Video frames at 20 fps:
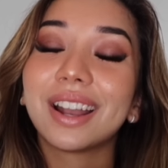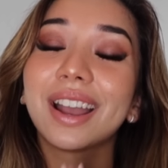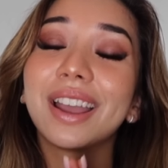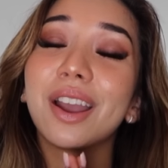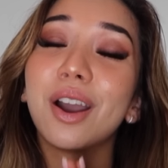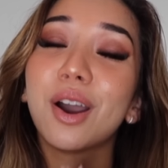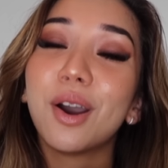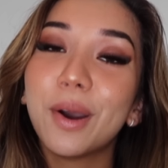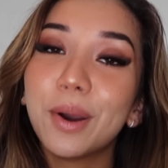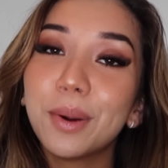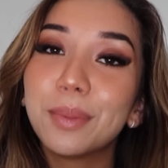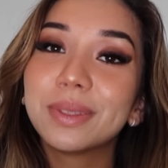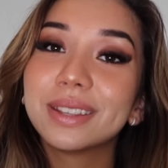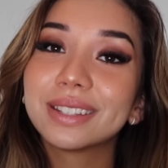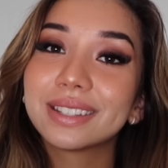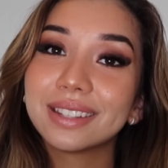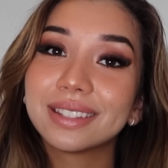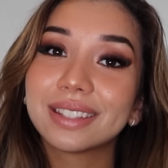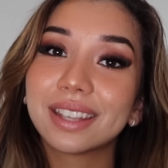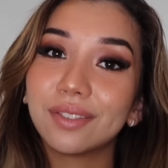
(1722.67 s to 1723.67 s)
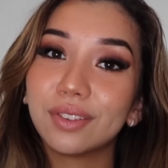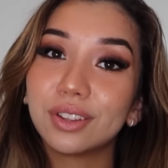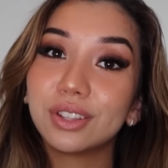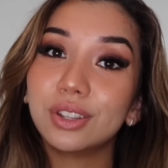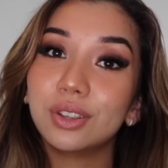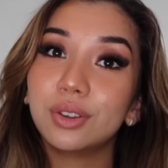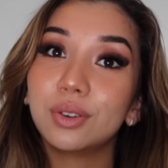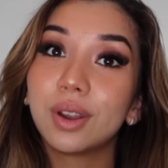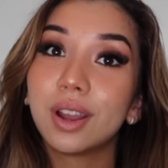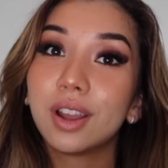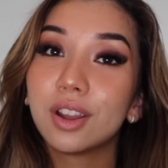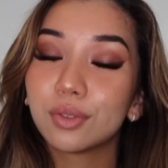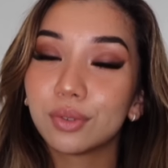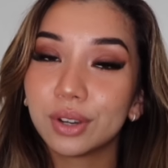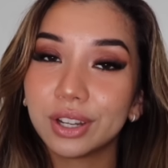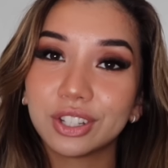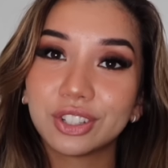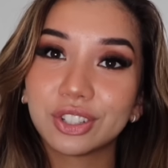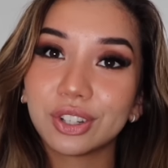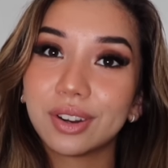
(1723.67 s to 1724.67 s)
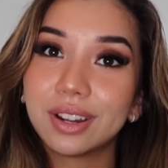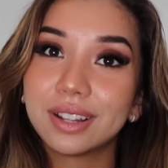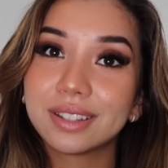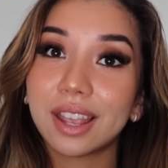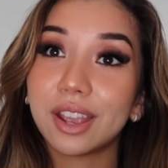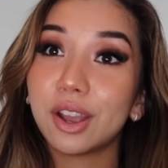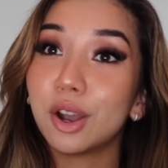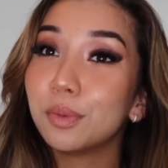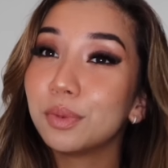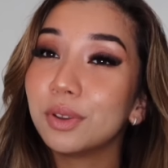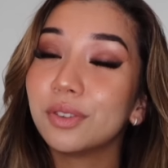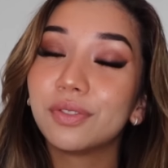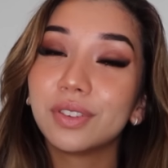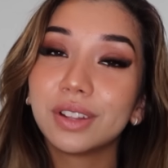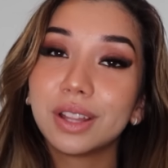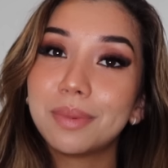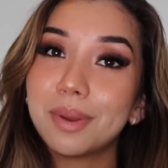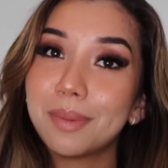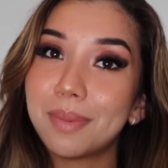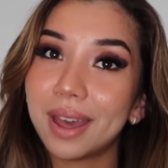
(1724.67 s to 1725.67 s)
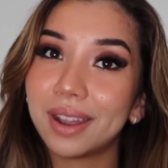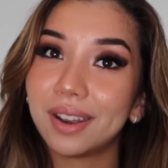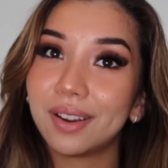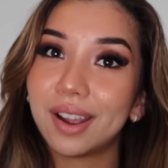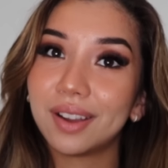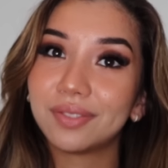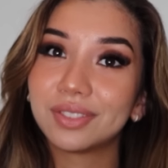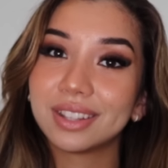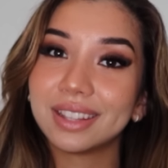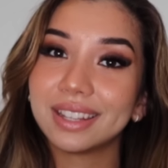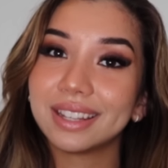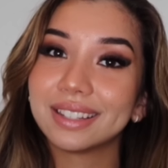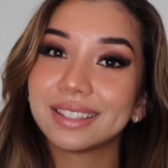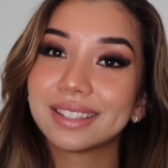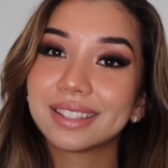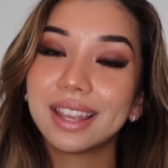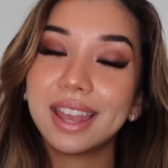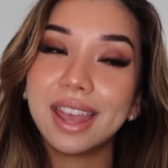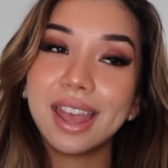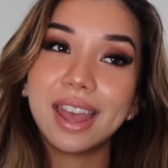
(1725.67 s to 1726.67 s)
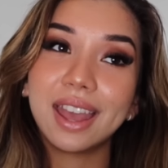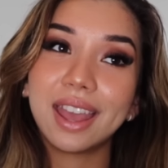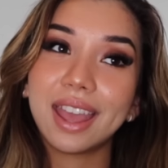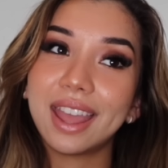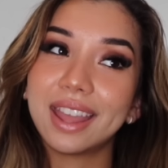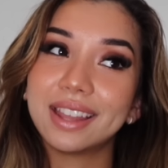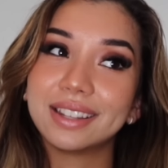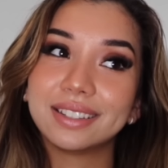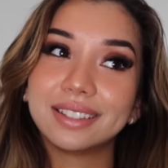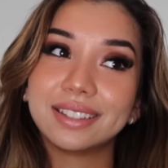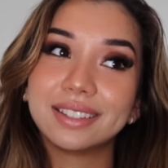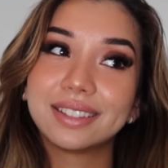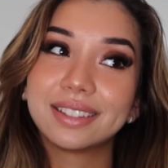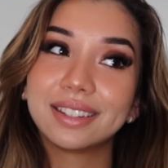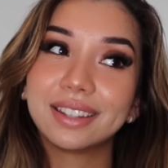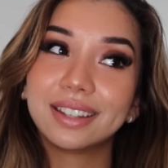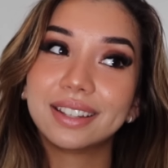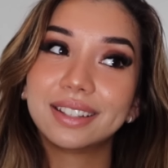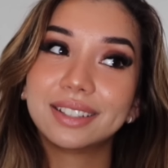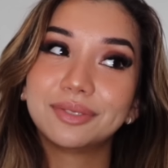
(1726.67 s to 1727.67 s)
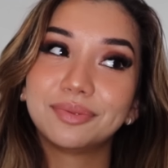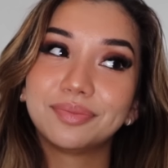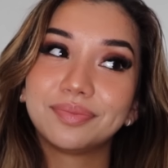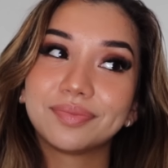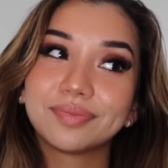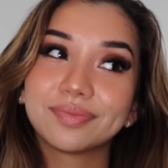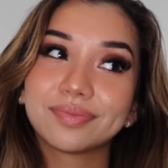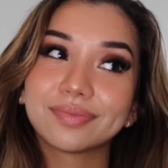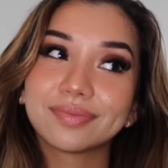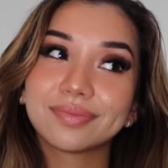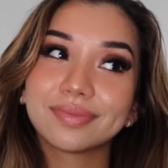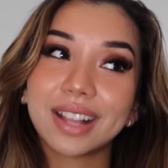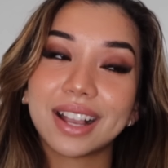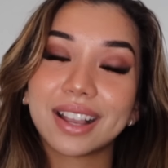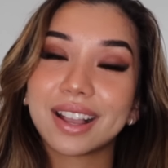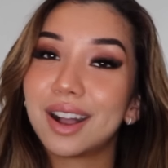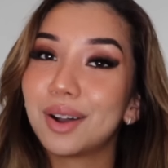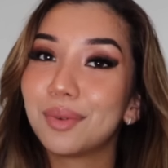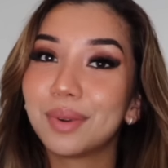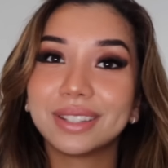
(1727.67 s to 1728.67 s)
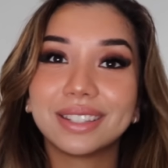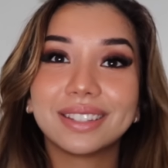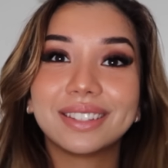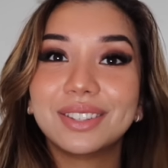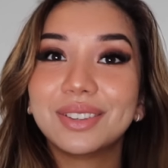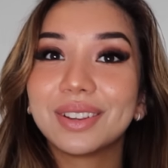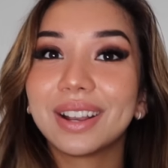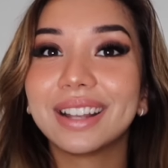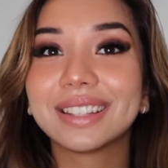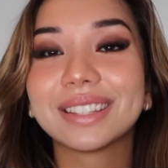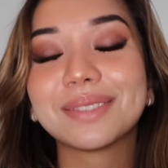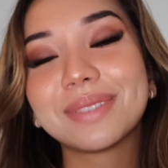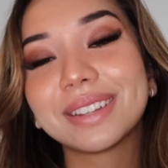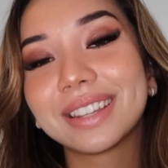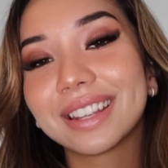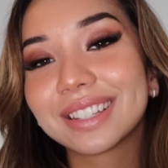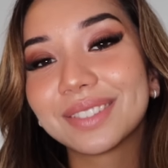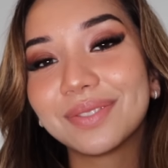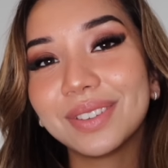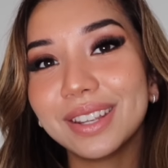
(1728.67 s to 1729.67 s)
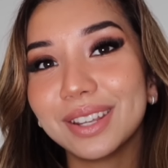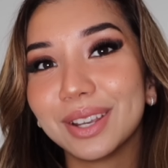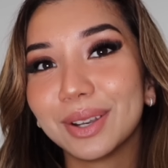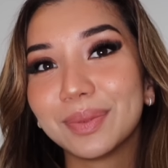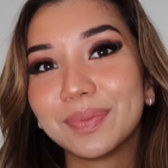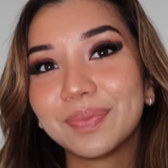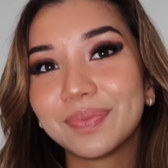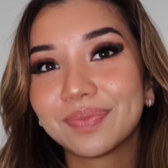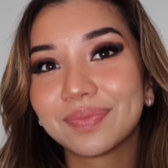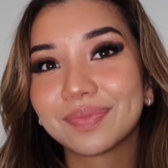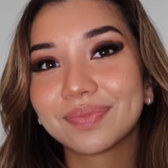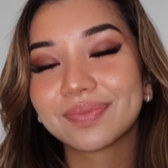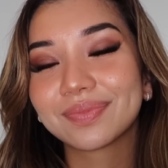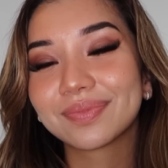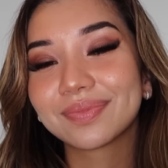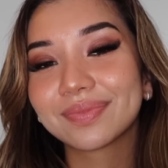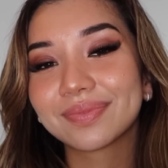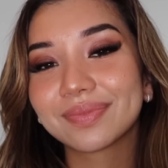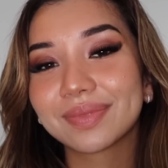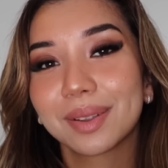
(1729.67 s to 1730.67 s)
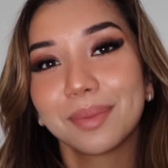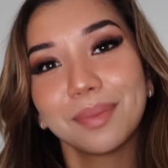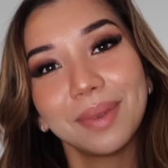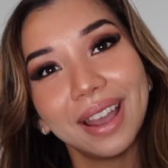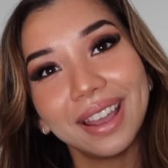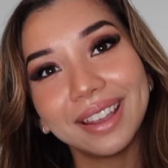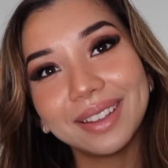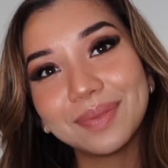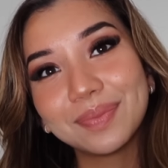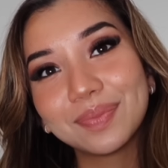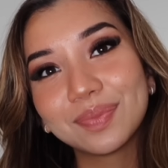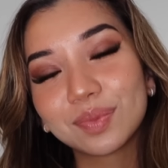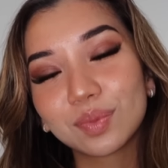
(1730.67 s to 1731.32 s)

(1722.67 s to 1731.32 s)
I hope this has given you reassurance. I hope you feel a bit better after this. And I can't wait to see you guys in my next video. Bye.